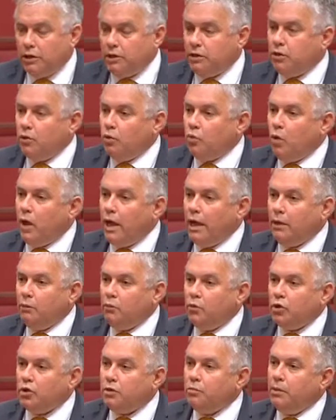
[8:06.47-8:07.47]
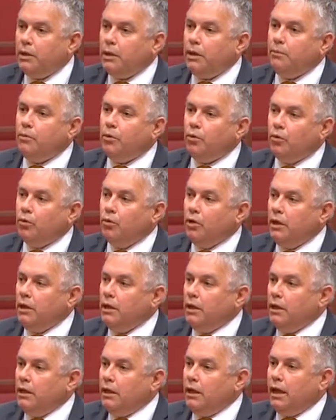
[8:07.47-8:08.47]
It's the way in which people
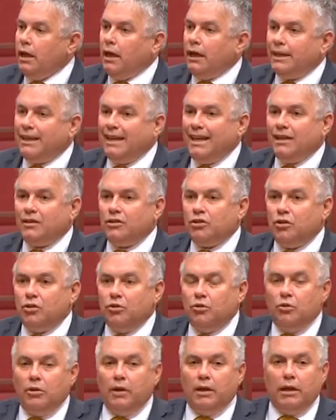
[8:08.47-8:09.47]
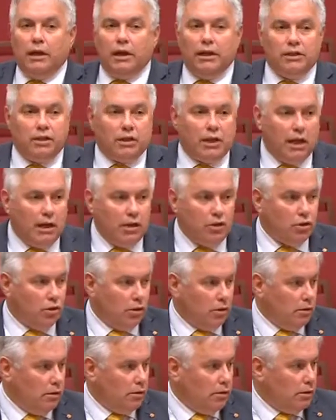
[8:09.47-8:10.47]
get to education.